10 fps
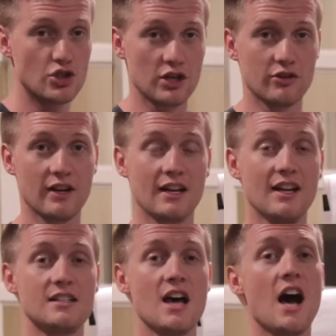generate
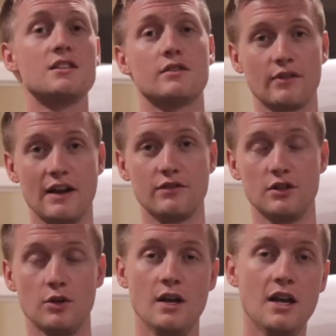tons of
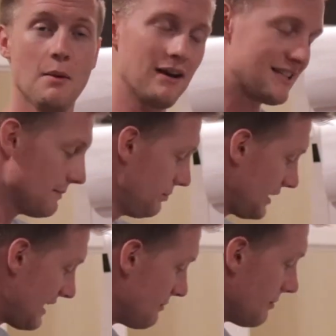revenue by
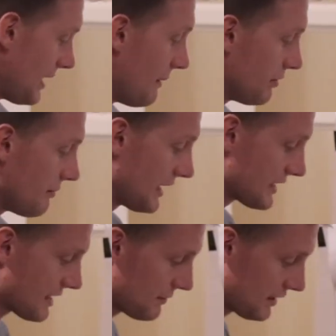simply implementing
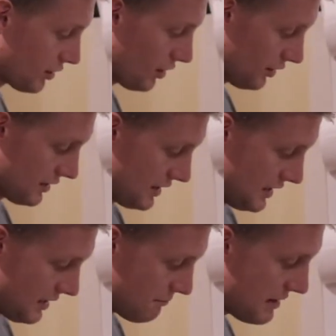something called
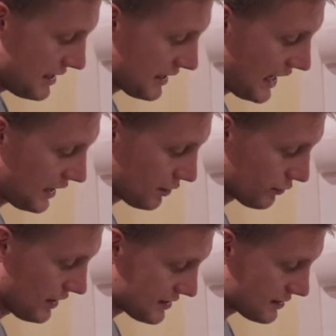mitigating the
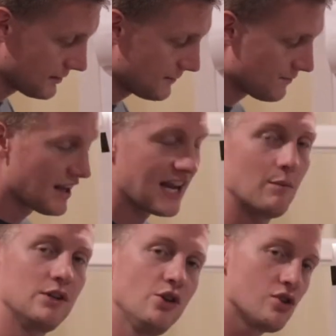risk. And
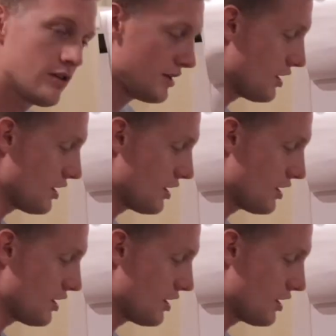we usually